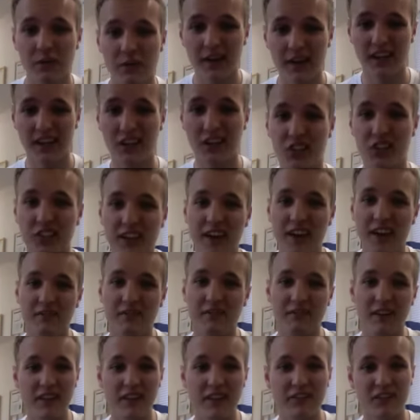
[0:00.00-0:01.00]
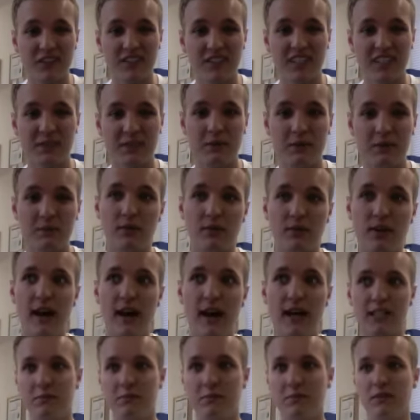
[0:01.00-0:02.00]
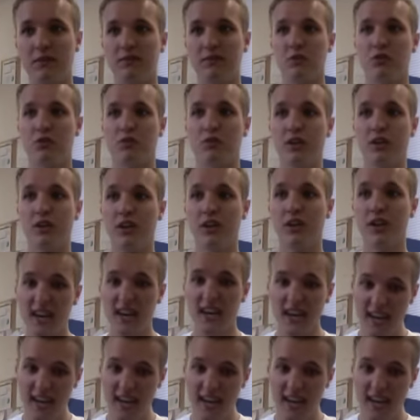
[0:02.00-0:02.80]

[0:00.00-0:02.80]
I actually had five or six people ask me if it was real.